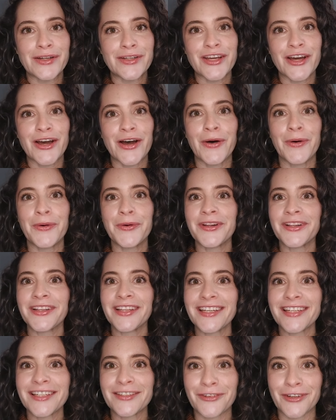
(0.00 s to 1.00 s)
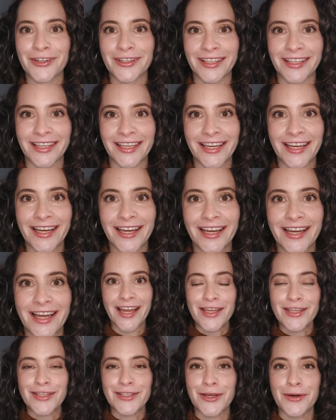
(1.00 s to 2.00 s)
totally differently
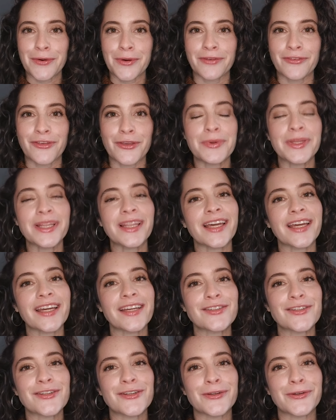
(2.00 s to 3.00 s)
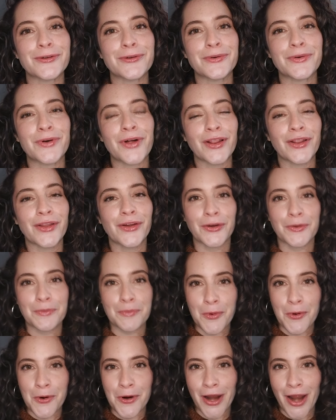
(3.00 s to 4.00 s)
so, if you would like to learn
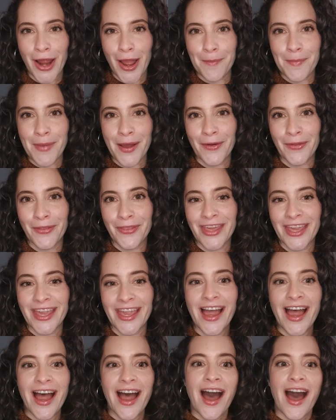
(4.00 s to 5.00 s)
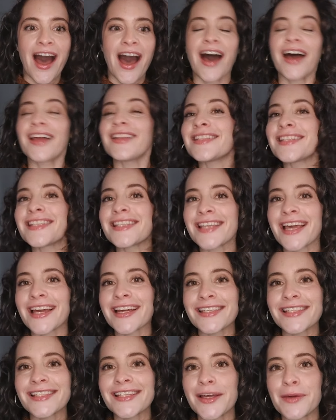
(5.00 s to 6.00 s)
more about the
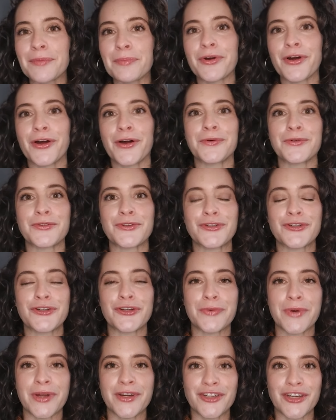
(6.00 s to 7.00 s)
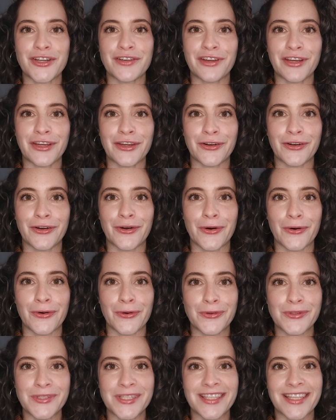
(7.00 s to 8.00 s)
unsexy approach to achieving your
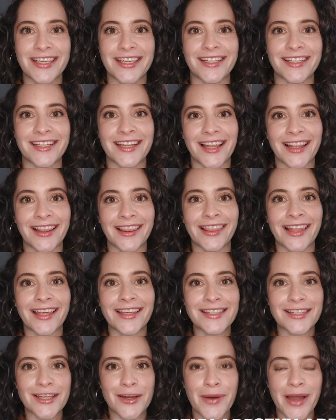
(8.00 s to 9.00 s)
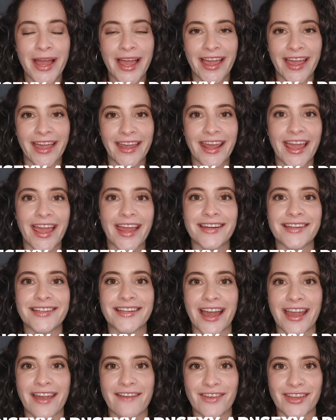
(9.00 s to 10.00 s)
goals, then let's go ahead and
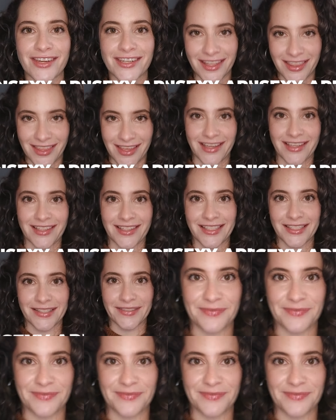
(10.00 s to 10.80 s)
dive into things.